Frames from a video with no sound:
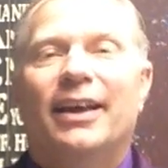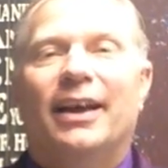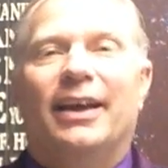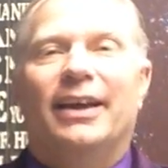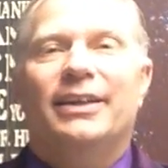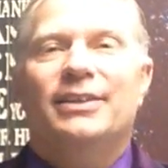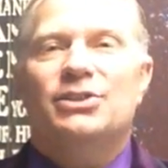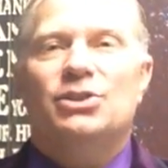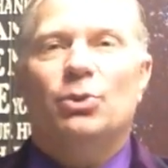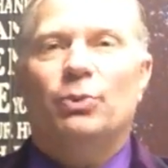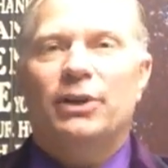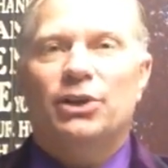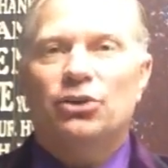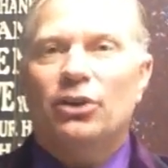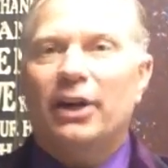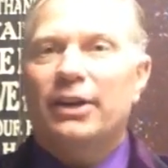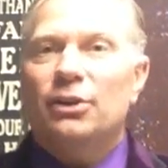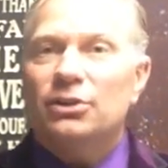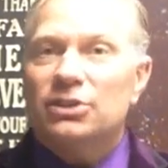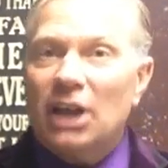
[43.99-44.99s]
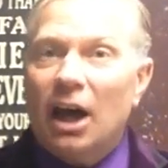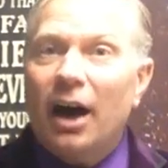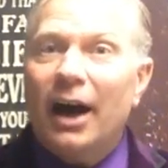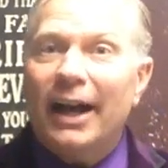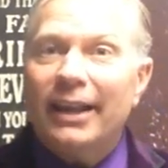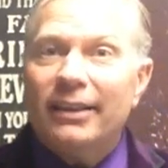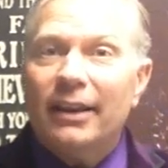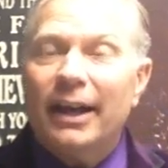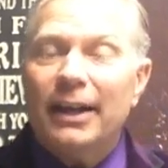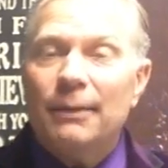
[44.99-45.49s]
And so we tried those
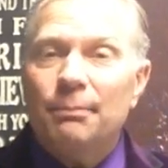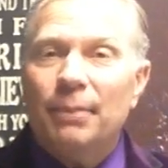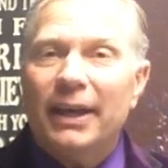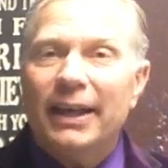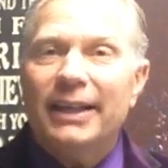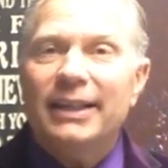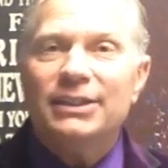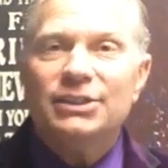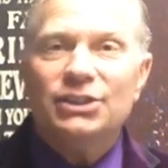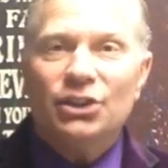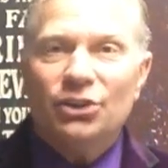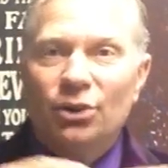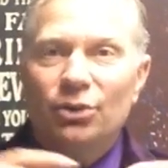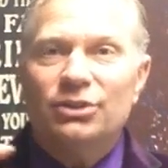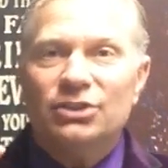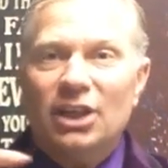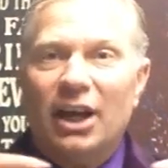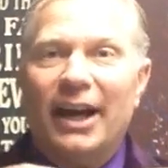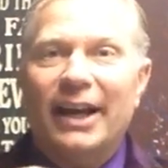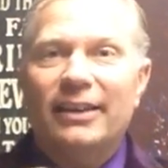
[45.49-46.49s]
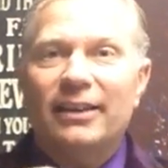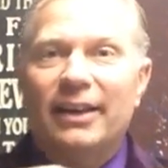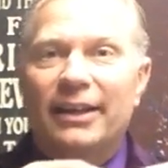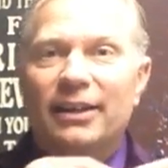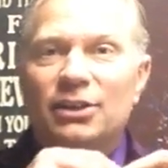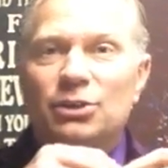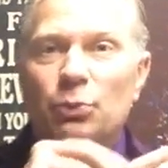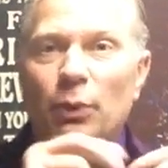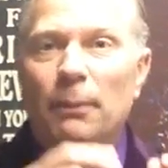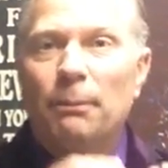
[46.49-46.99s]
highlight pens, you know, those
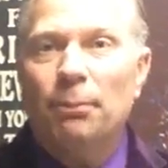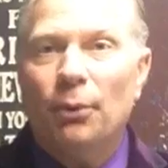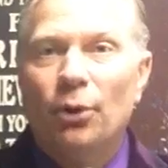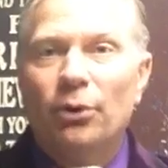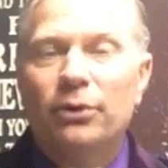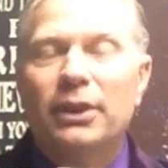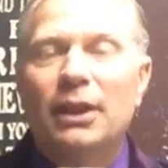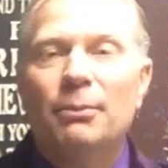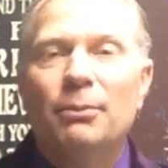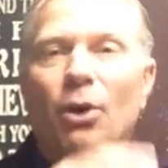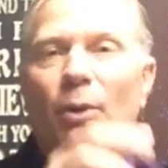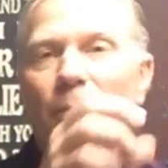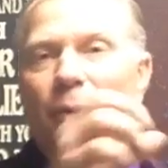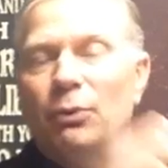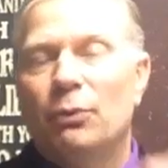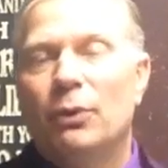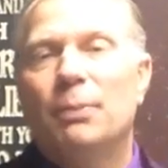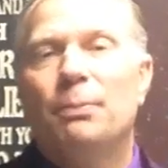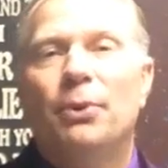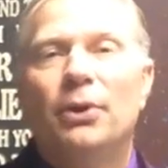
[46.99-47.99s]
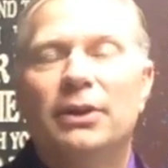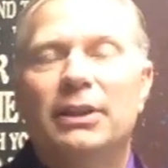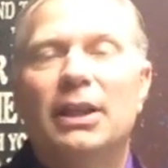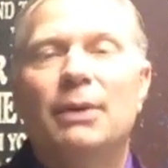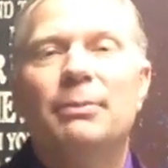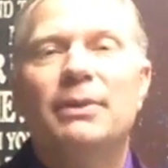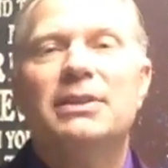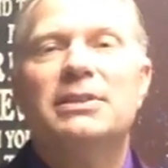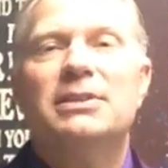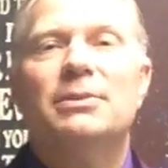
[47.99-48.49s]
highlighters. We broke them open, we put
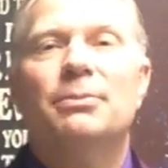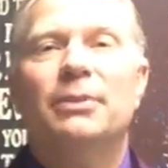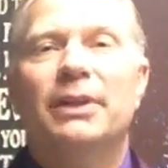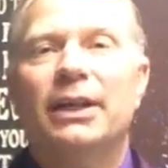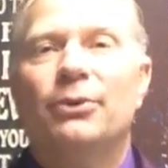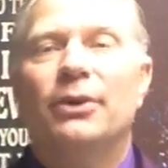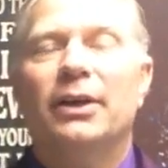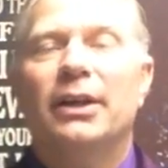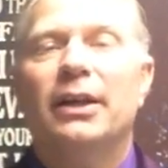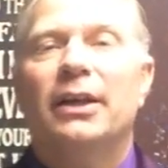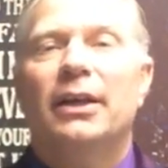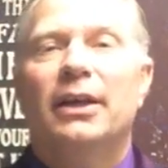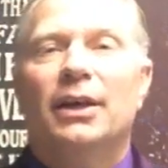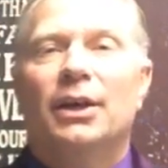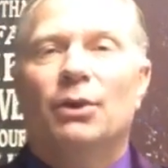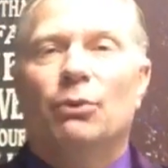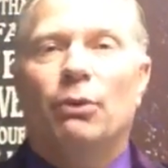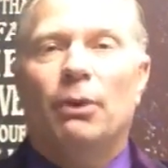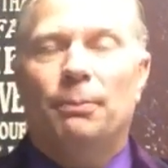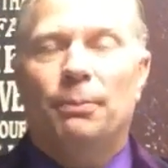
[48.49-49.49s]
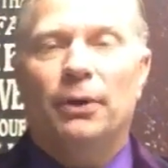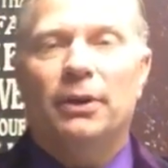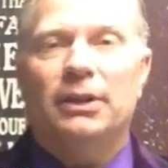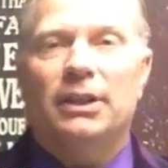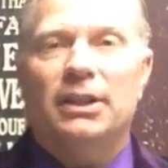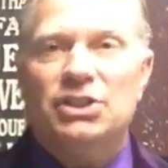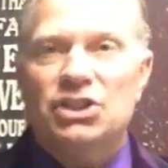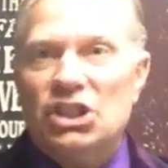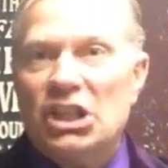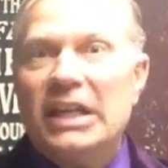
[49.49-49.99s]
them in some liquid, we put
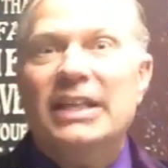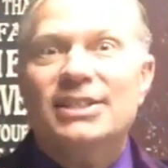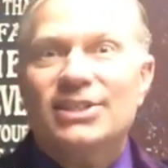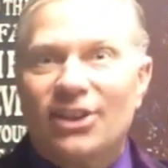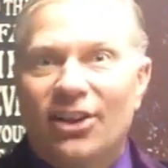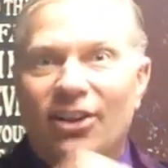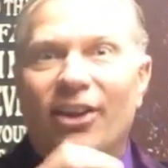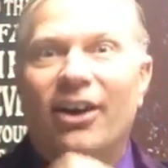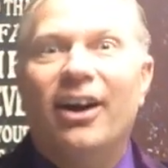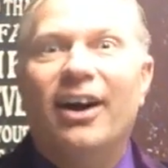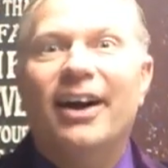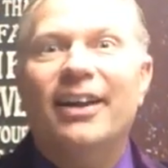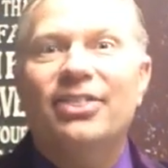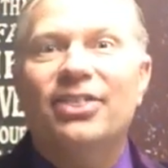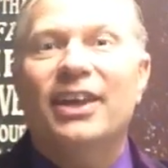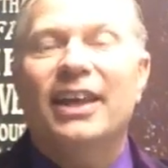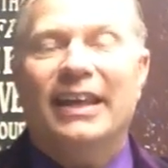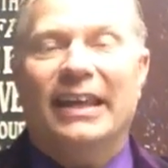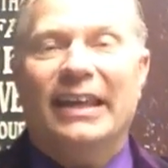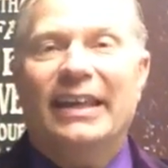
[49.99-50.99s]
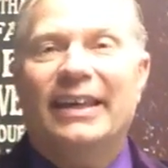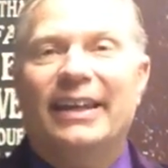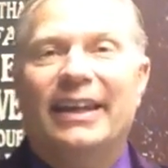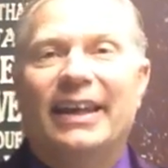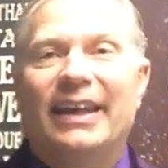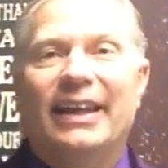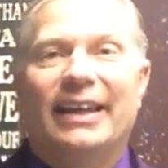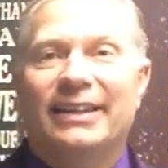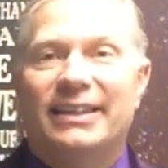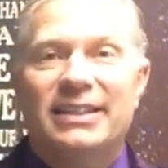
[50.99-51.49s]
the cheesecloth in
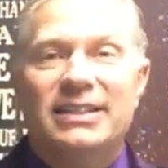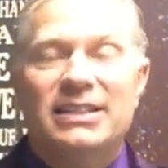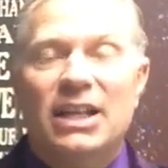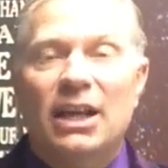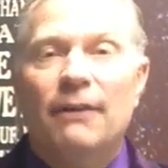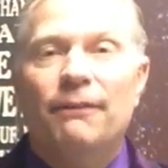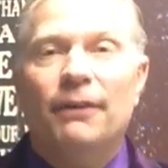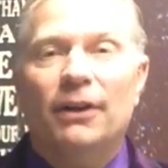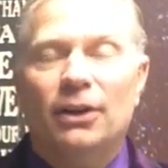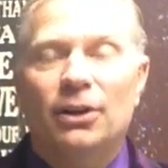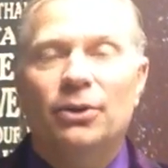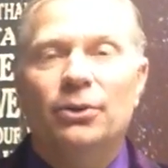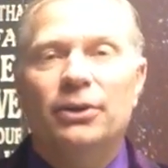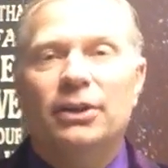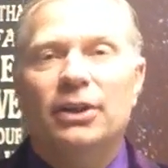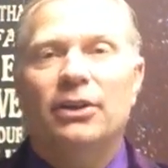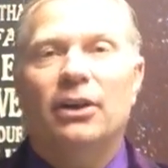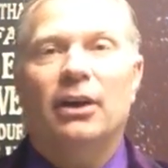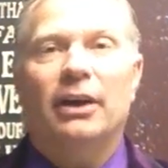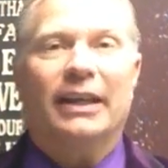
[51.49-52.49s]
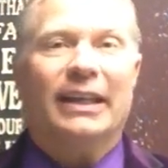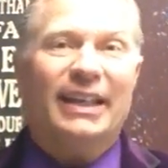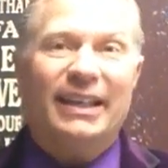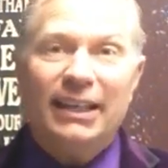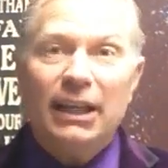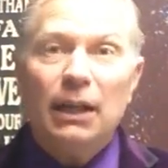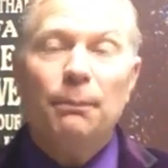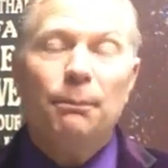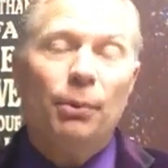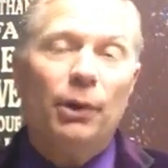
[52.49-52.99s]
it to see if it glowed in the dark. And it
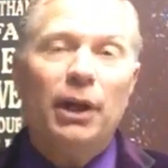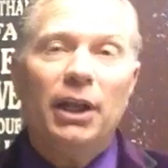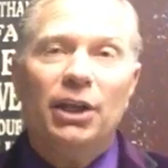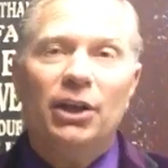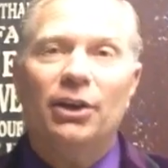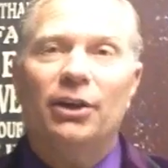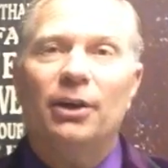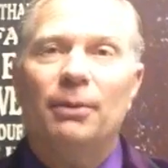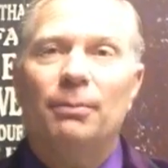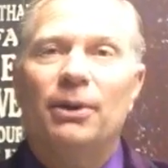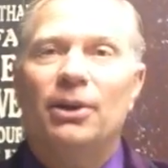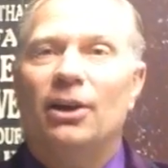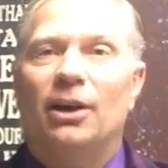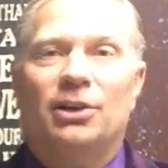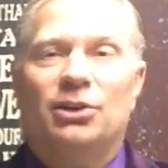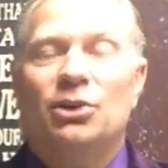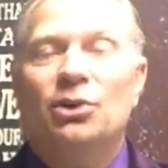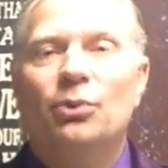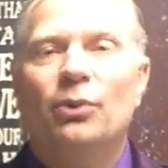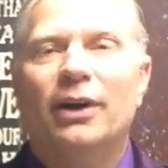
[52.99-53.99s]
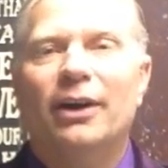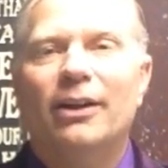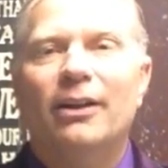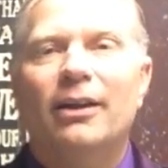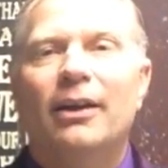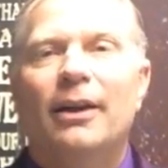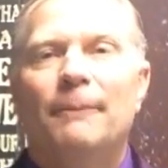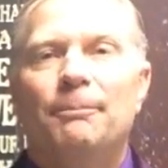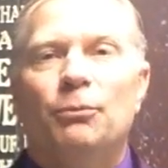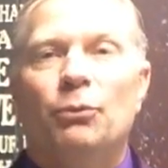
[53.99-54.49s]
did pretty good, but not too well.
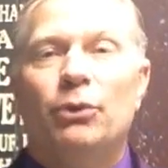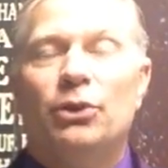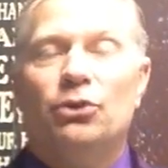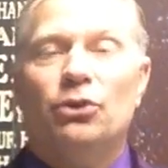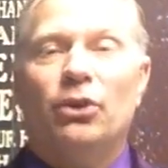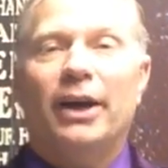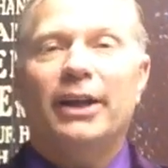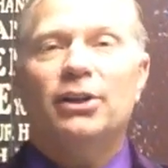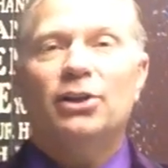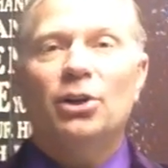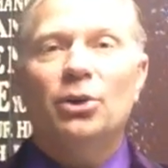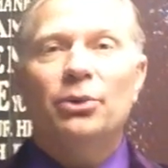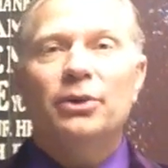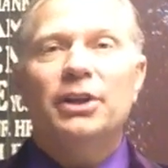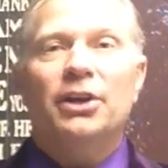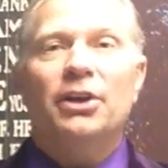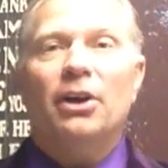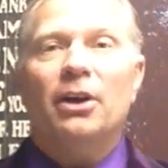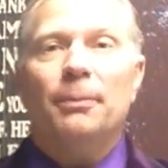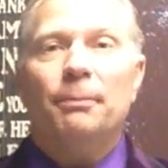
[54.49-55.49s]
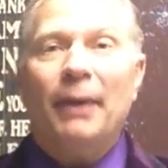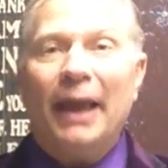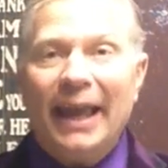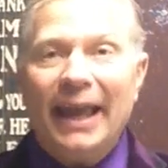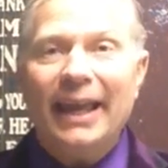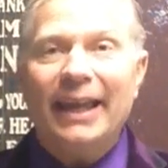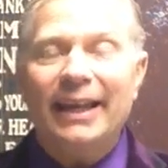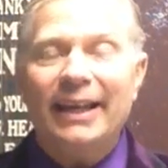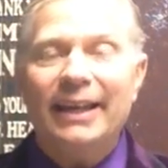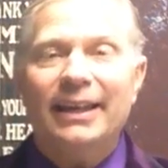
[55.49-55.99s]
We tried glow-in-the-dark
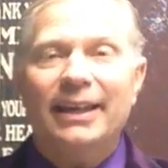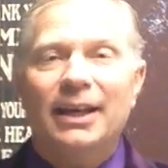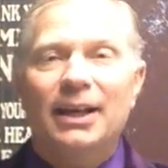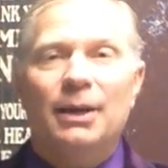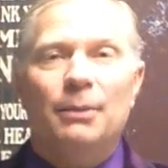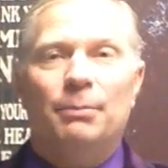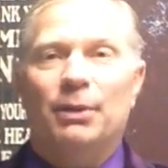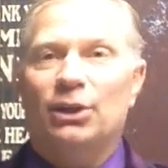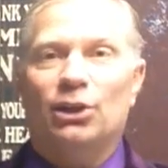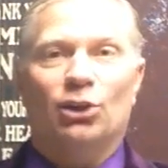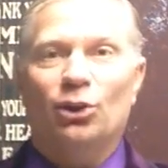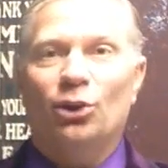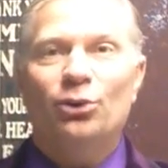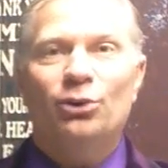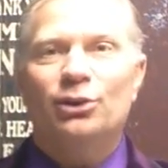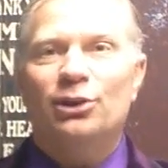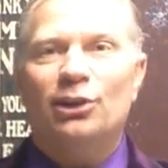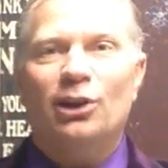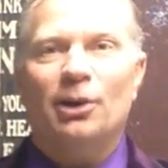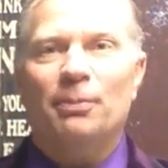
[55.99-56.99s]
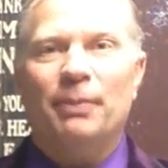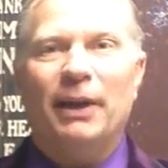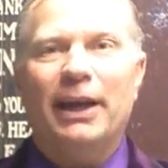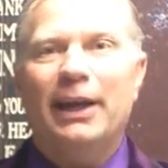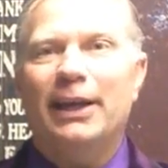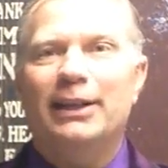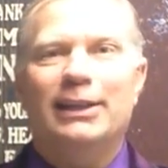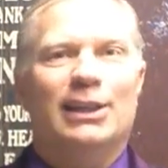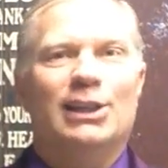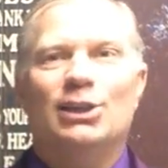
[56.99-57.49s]
paint, but the glow-in-the-dark
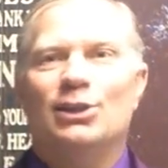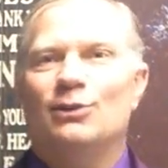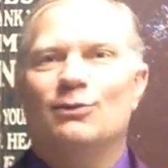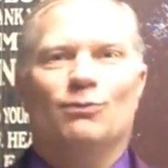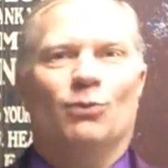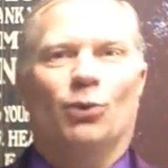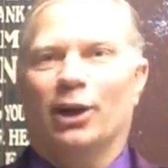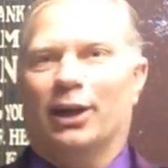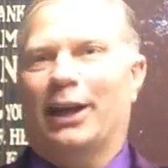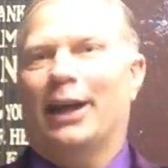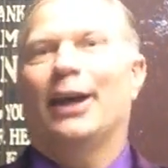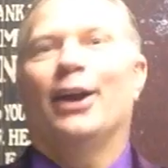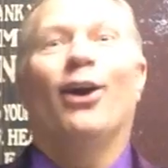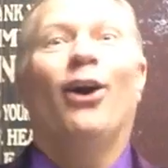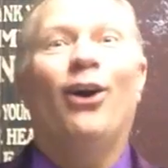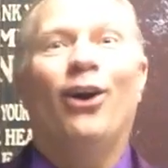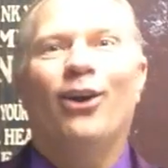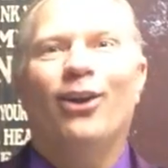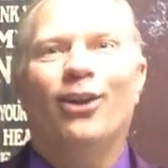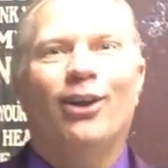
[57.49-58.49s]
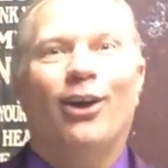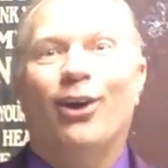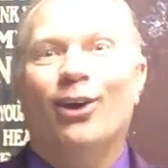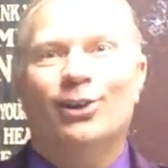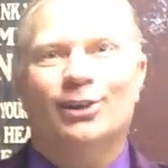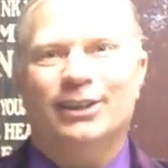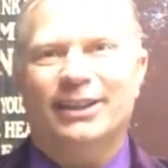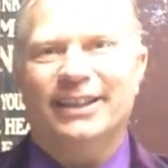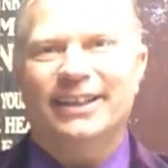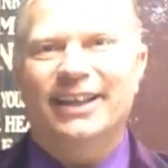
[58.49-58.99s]
paint didn't work at all,
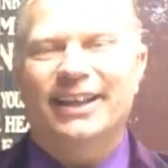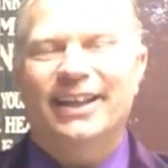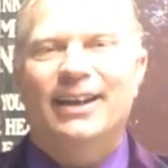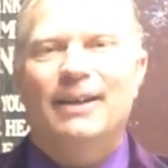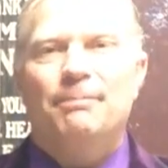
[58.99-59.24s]
hardly.